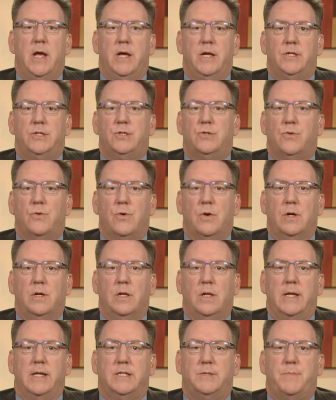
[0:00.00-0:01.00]

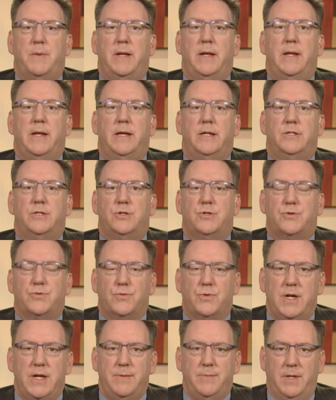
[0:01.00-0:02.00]
historically it's been
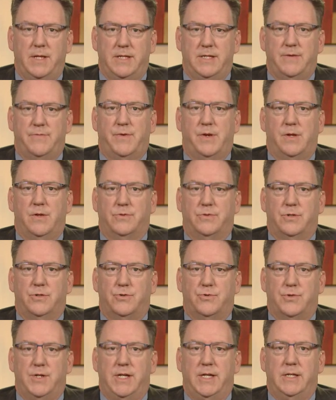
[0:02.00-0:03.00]
extremely difficult to
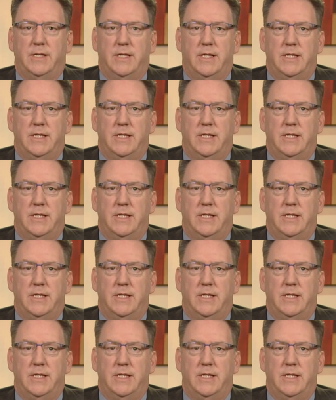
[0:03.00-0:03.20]
treat.